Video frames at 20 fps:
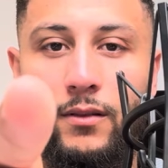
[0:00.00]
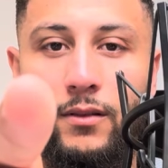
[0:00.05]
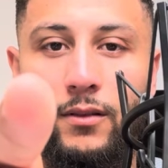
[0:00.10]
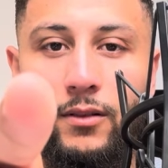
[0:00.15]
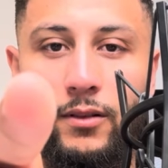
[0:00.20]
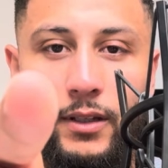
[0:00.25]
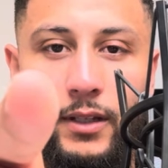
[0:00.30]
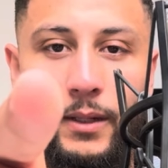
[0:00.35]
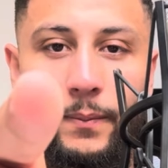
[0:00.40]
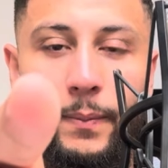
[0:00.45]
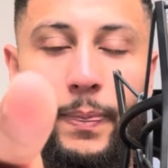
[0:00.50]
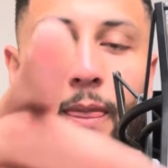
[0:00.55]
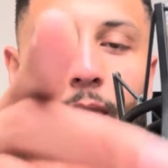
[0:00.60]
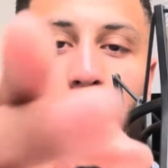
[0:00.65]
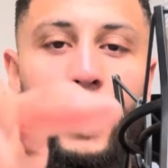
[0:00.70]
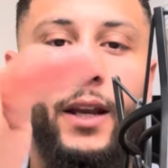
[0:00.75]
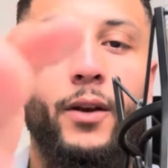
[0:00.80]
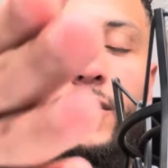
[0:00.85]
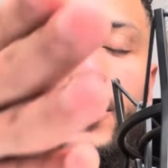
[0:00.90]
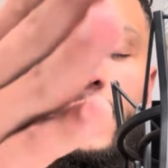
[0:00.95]
Oh, yeah.
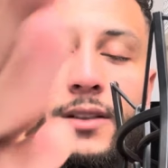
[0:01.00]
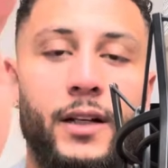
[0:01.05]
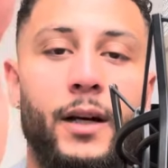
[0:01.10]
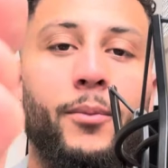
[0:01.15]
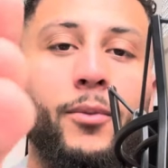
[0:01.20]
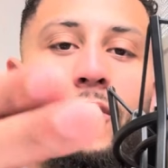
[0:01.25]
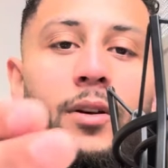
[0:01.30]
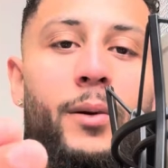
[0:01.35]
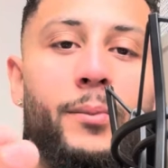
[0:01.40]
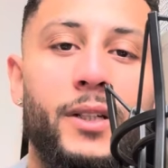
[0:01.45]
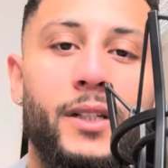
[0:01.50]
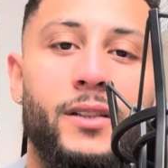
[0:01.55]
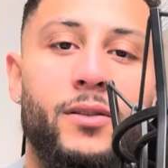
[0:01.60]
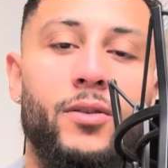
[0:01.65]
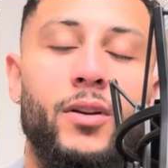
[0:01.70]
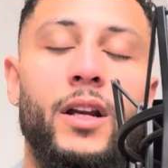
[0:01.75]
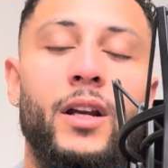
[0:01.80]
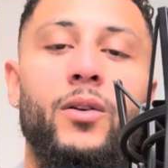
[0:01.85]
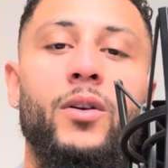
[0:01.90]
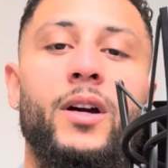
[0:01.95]
Anyways, I'm just
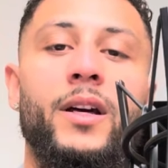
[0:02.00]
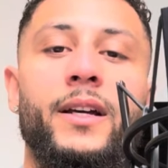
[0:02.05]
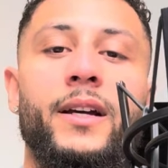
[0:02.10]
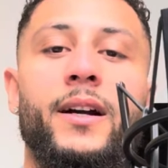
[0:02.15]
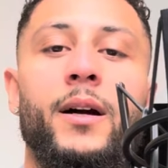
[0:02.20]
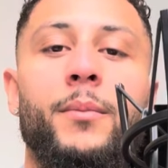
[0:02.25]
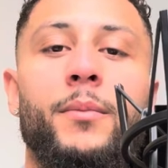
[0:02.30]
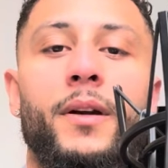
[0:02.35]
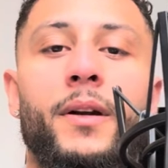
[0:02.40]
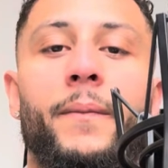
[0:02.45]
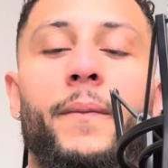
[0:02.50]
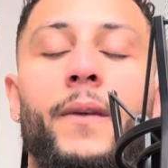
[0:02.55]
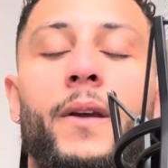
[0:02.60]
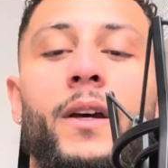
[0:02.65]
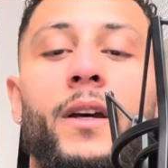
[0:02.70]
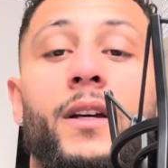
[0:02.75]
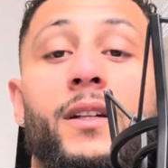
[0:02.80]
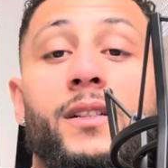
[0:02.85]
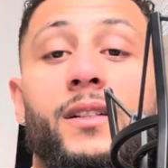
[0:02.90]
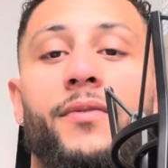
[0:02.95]
going to look at the camera.
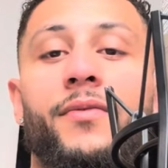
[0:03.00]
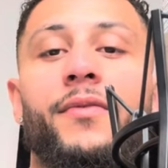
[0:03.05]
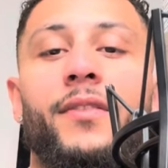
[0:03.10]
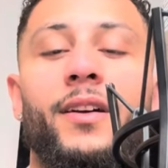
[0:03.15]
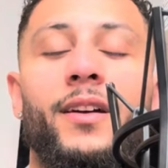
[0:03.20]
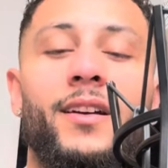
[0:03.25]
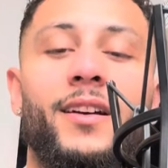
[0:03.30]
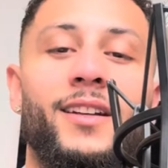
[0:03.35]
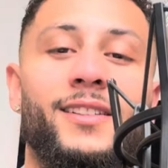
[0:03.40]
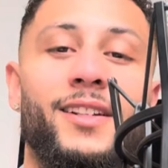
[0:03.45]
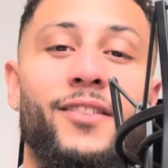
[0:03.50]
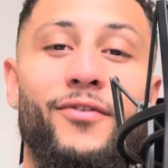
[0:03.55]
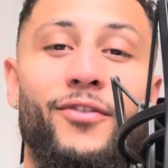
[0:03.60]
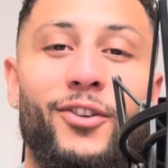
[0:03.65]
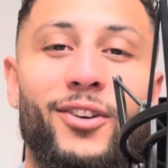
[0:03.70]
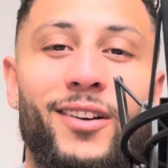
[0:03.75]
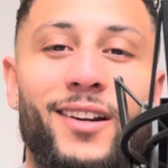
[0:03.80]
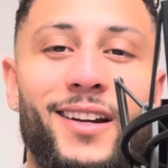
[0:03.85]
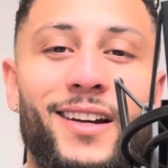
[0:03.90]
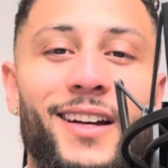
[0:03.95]
It's a phone.